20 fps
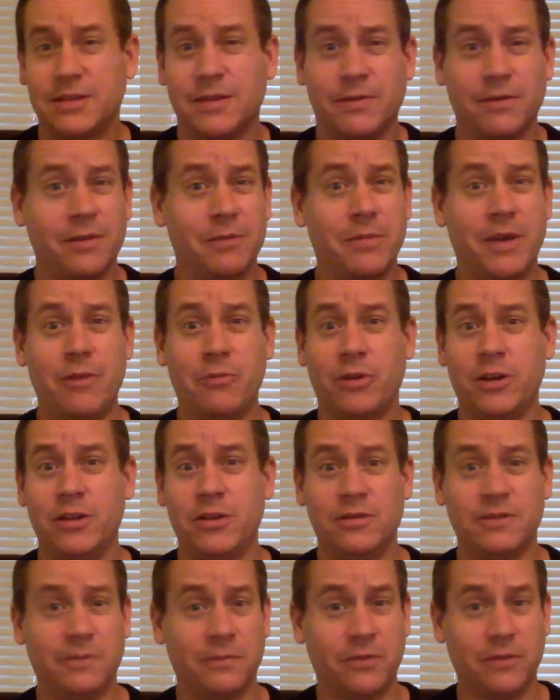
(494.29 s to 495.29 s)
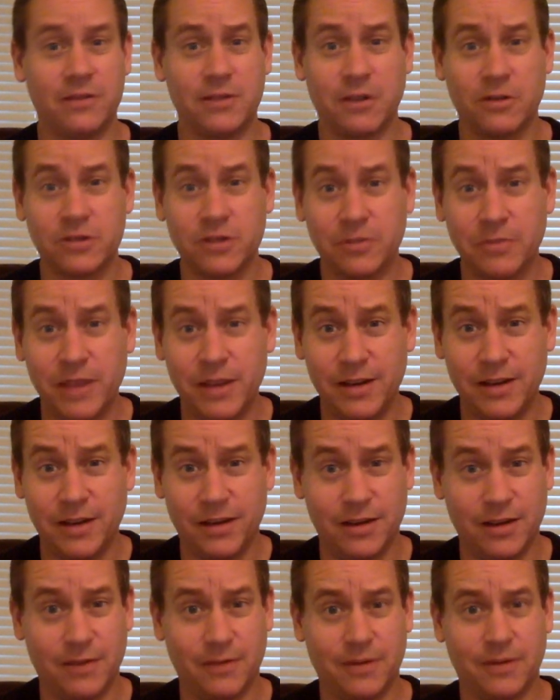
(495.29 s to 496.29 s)
Some of them may want to use them for social
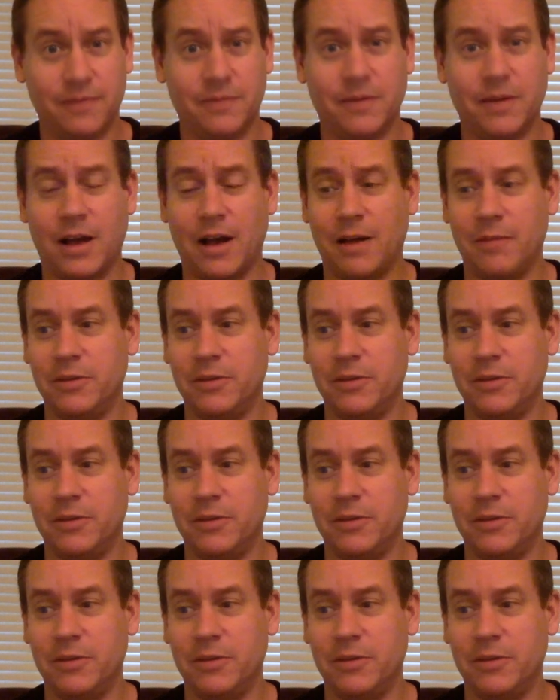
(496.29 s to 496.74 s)
media even.